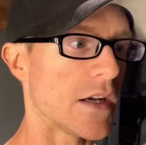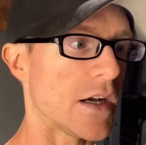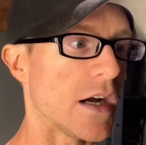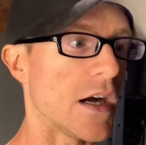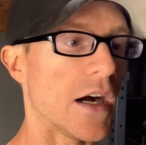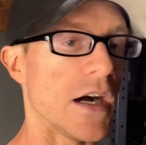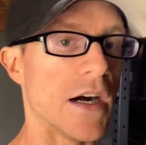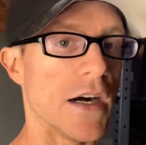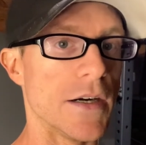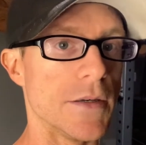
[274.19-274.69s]

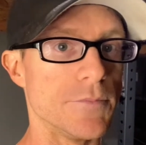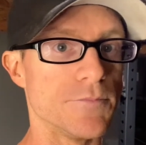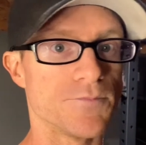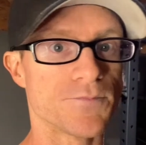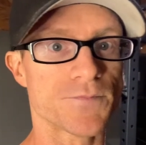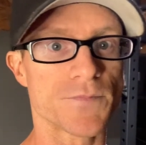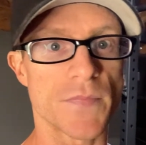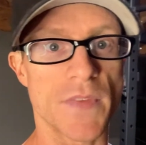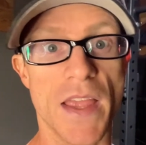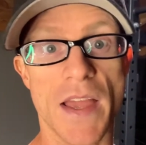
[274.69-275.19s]
And
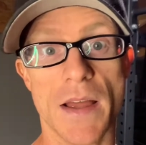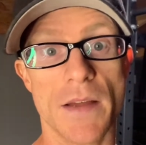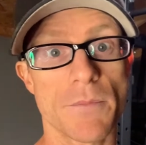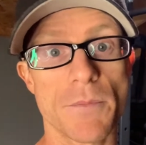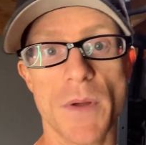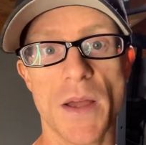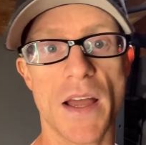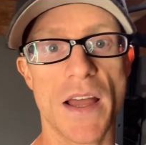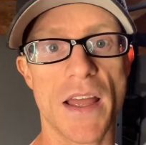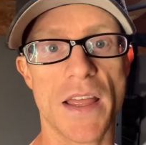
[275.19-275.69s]

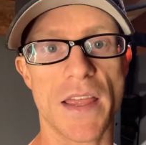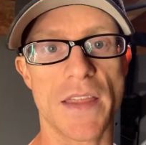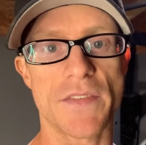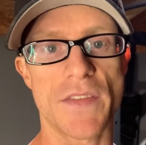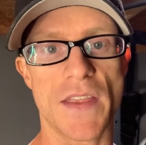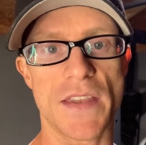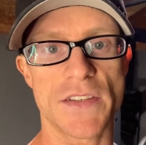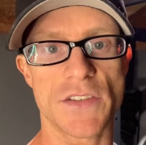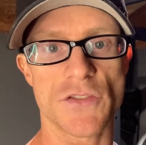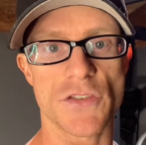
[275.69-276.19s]

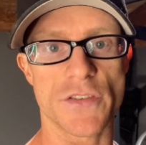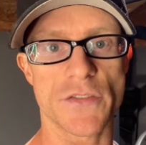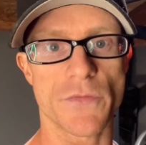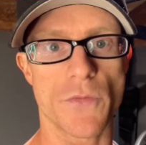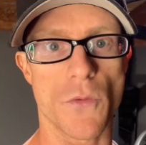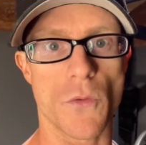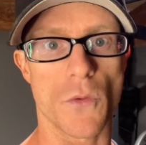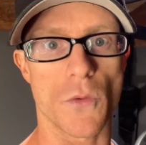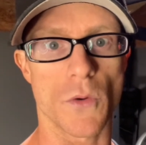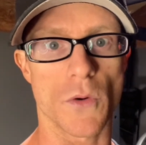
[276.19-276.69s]
that's just
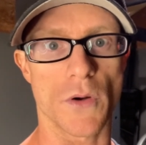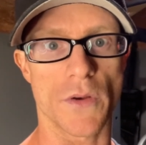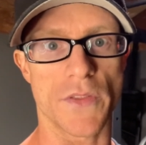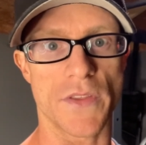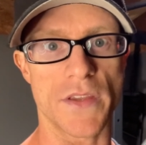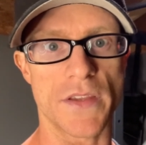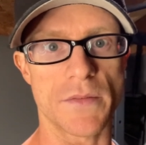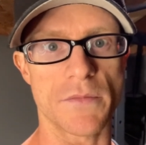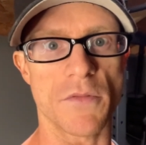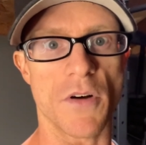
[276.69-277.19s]
for
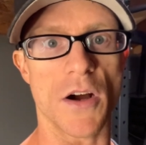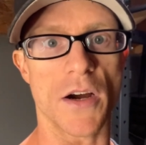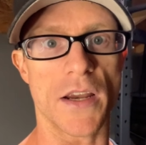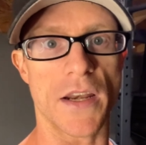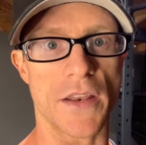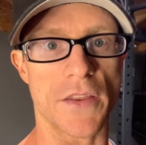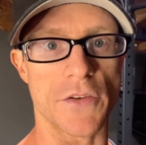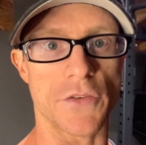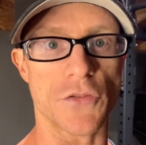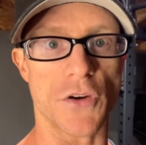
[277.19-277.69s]
the long head
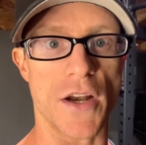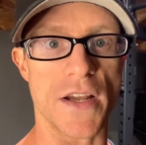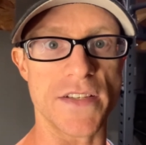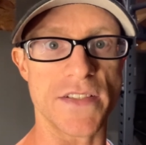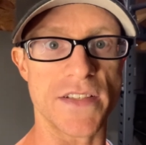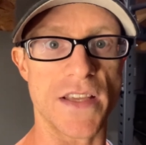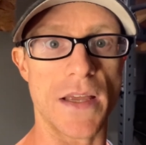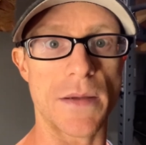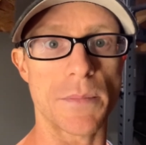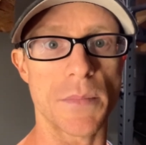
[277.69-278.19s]
of the
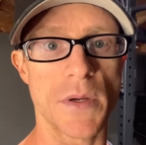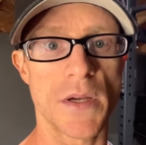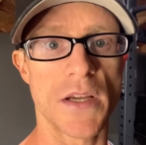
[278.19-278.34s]
tricep,